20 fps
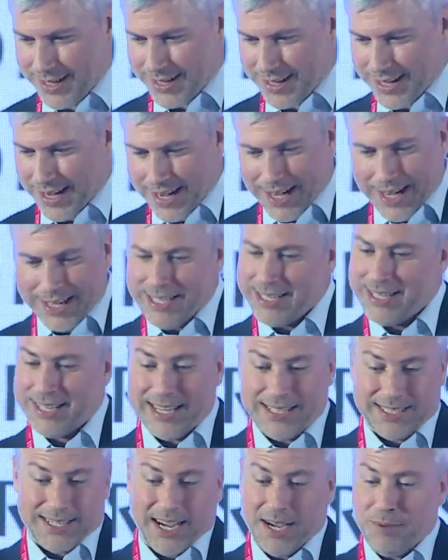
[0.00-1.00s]
I didn't
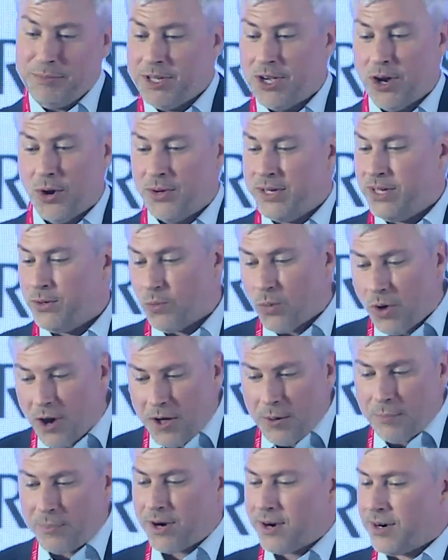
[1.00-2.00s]
get time to go into
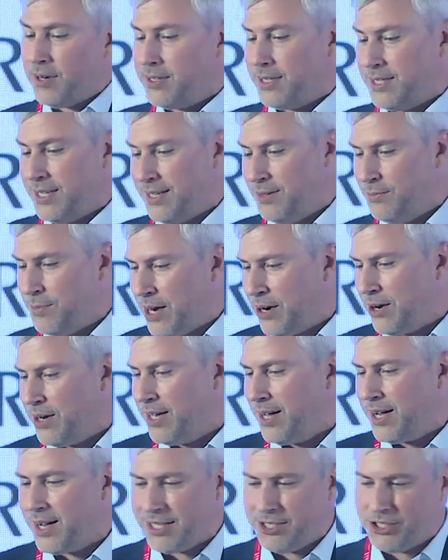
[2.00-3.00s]
Walmart and
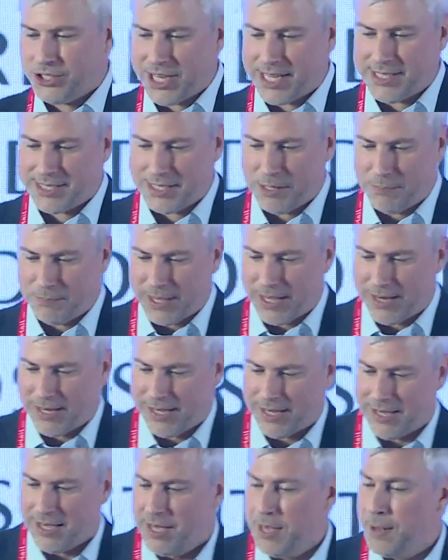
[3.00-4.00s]
Marriott and
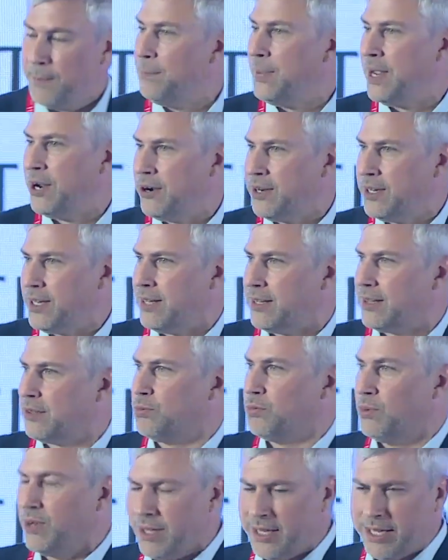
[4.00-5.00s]
JCPenney, Meredith,
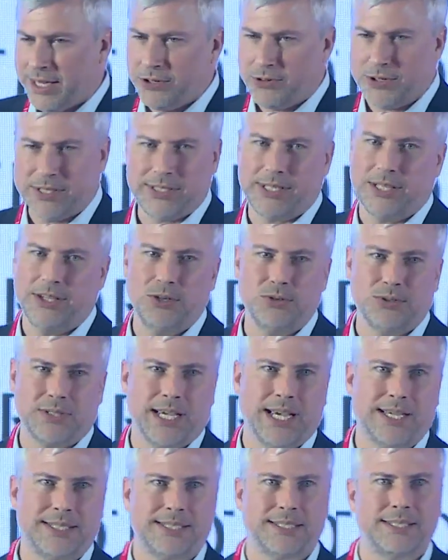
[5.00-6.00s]
really interesting use
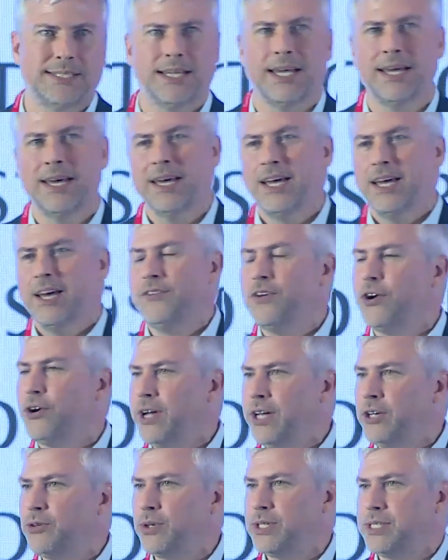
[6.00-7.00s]
cases. If you're
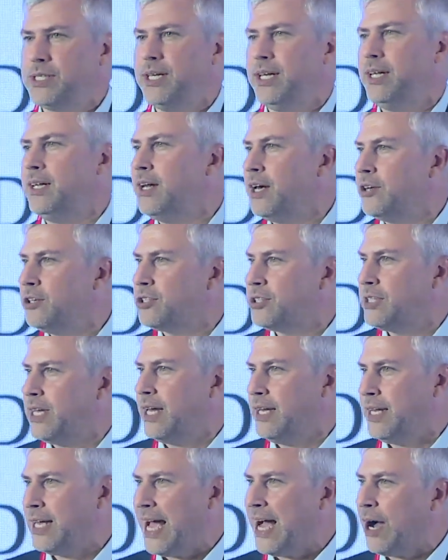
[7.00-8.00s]
interested in
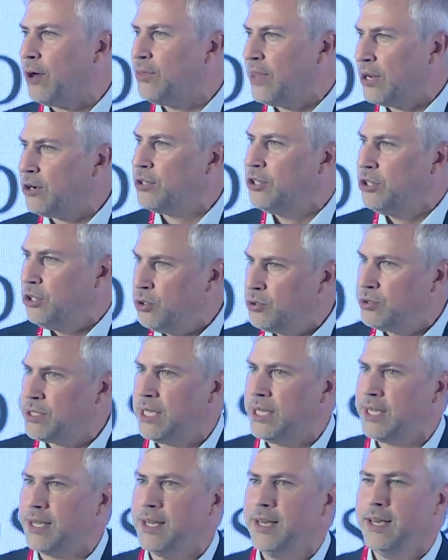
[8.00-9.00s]
understanding how they're
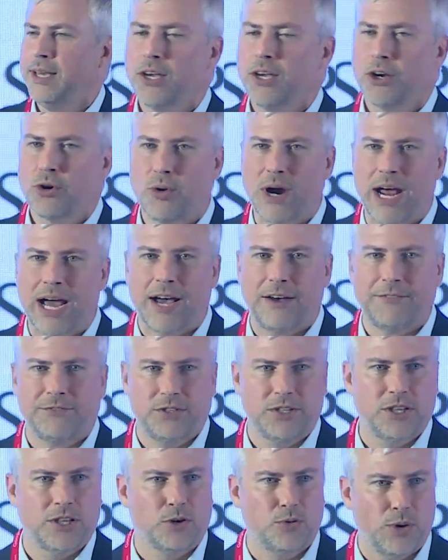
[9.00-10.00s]
using graph
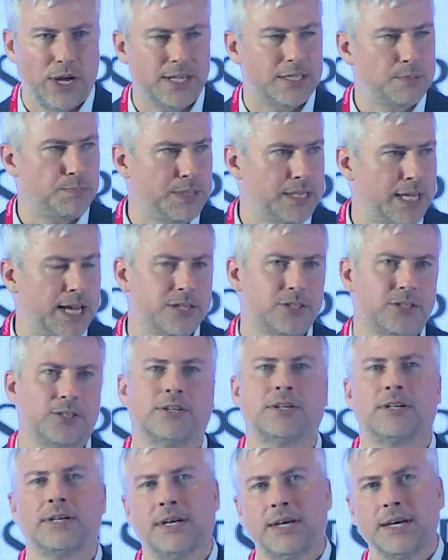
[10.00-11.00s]
to the greatest
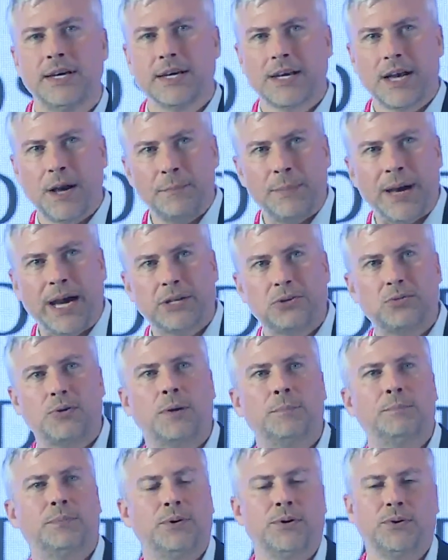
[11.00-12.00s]
potential, come back to our
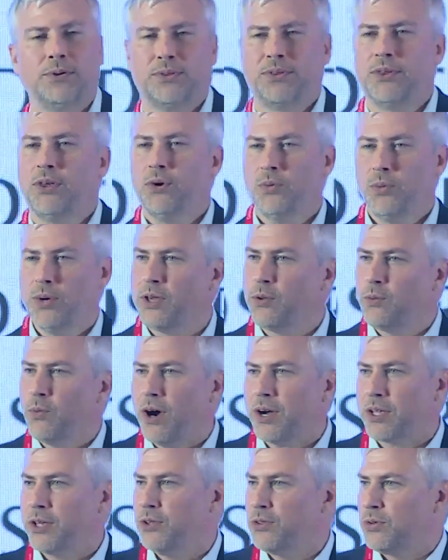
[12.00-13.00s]
booth. We can
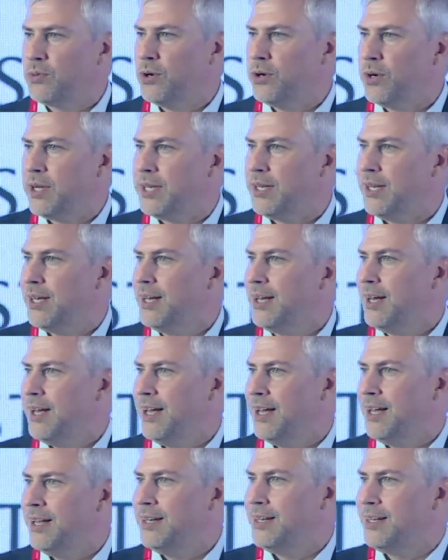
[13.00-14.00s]
walk you through it.
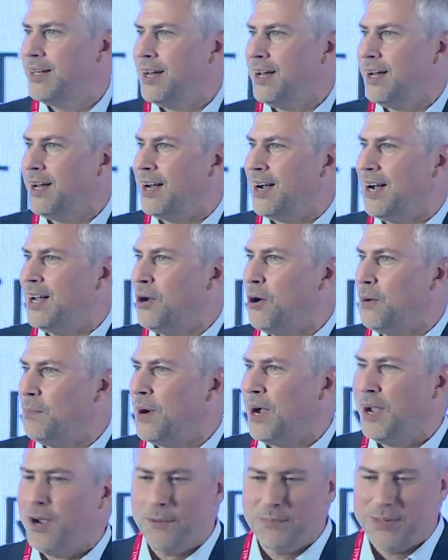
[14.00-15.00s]
And I
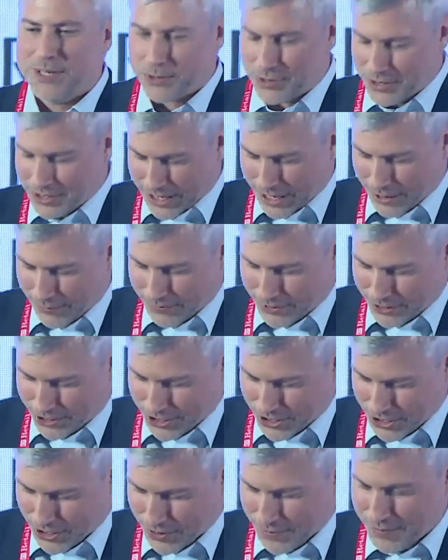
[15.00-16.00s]
hope this was helpful to
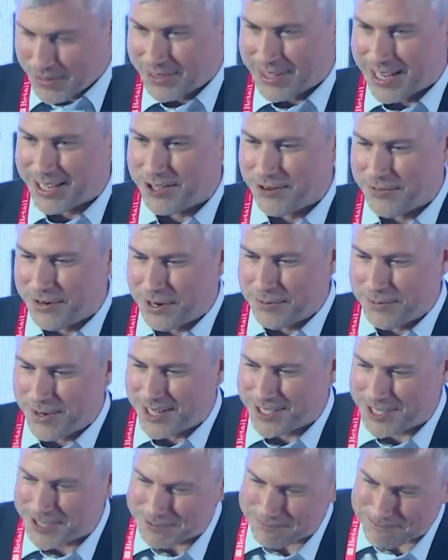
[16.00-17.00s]
you. Thank you very
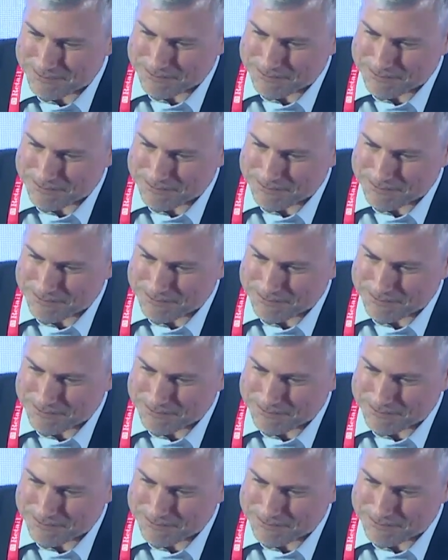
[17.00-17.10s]
much.